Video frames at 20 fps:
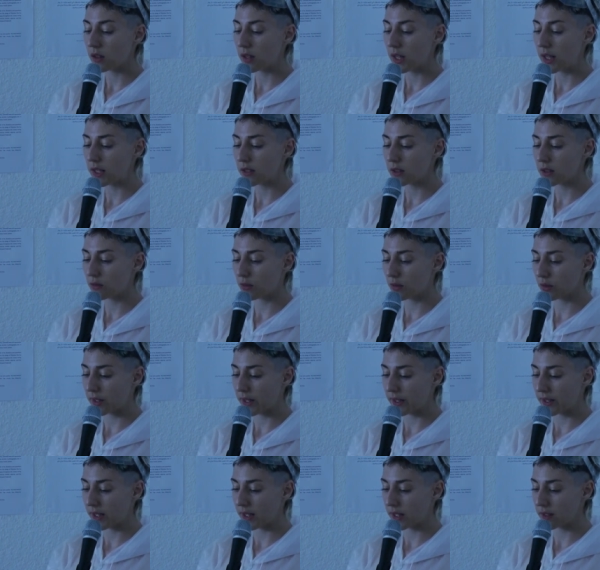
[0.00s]
Thanks for
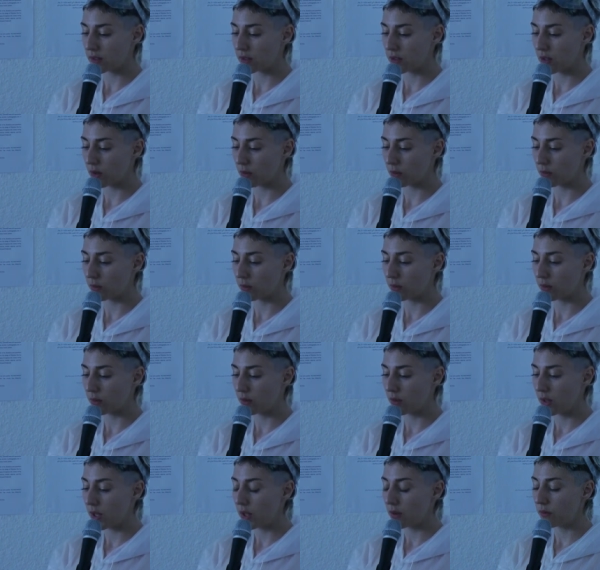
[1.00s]
letting us know.
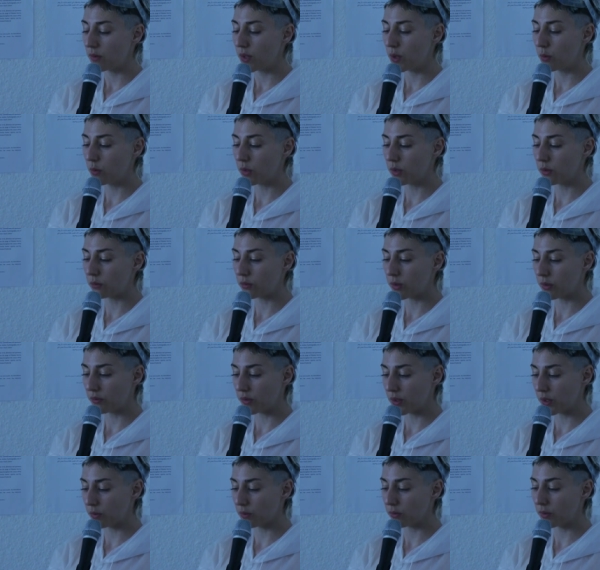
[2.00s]
We will
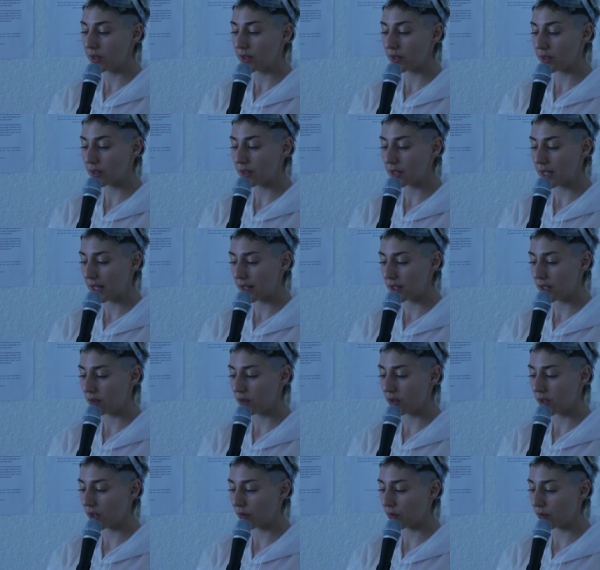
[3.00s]
review recent
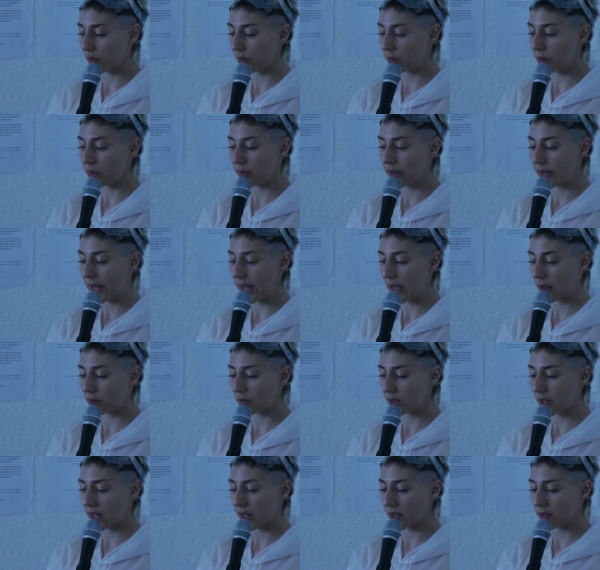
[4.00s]
activity from your
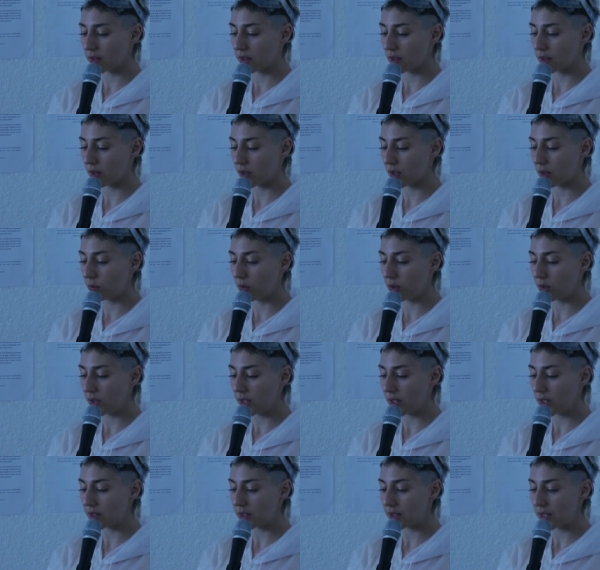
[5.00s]
account against our
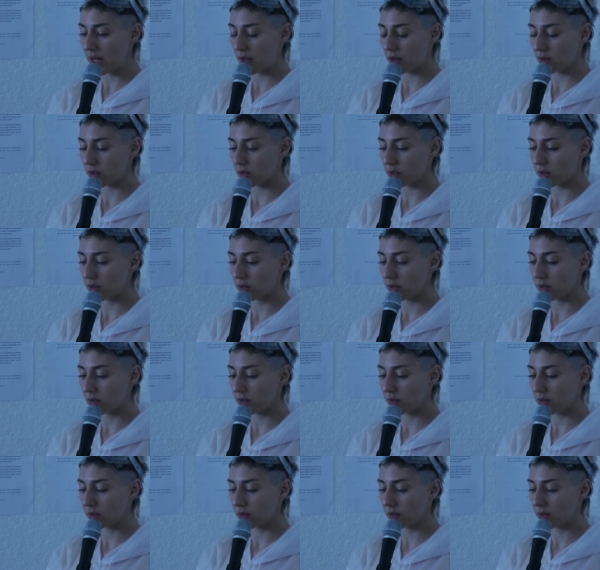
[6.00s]
community standards.